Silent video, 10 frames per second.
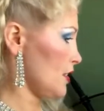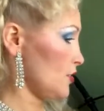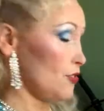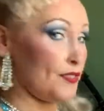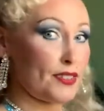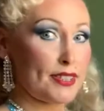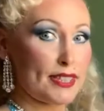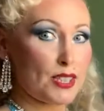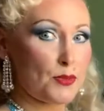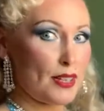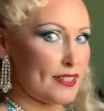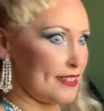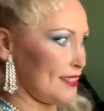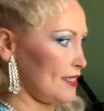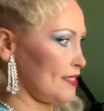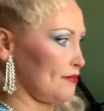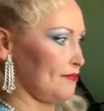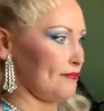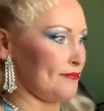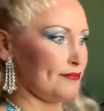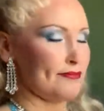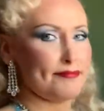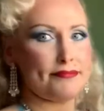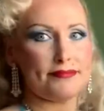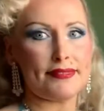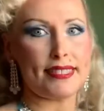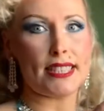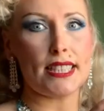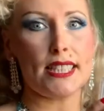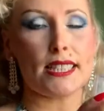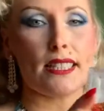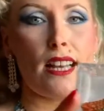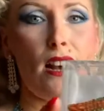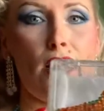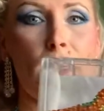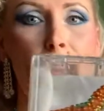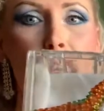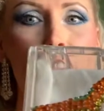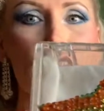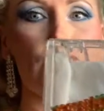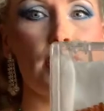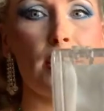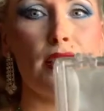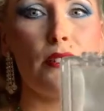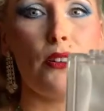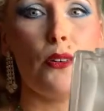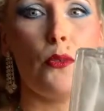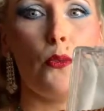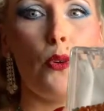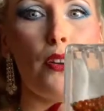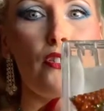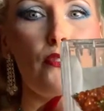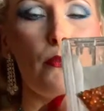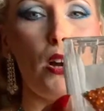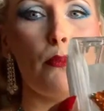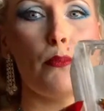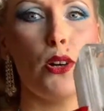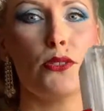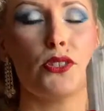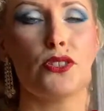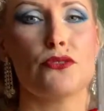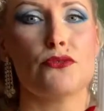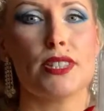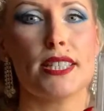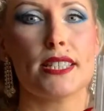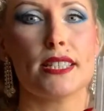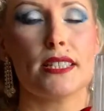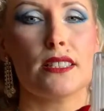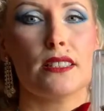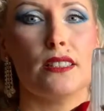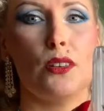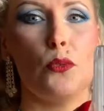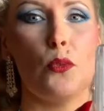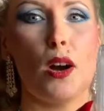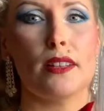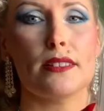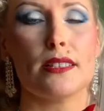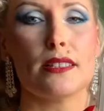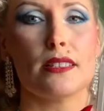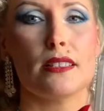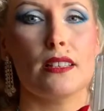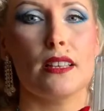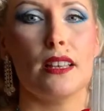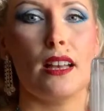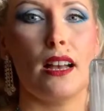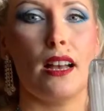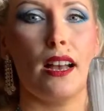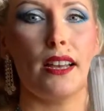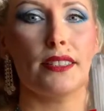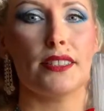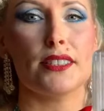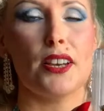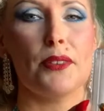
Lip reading: let's go for these ones. These are actually one of my most recent ones, and